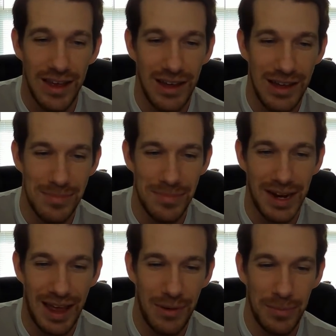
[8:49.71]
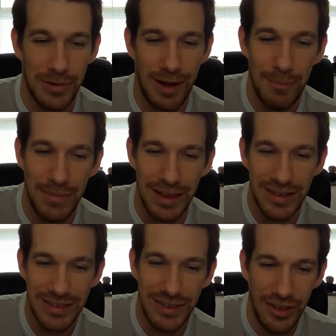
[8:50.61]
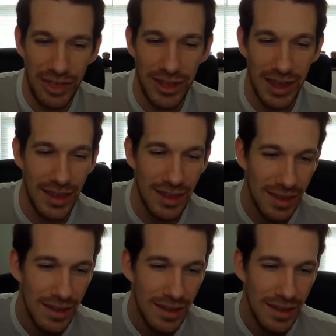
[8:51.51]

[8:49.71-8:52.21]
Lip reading: but I would probably still think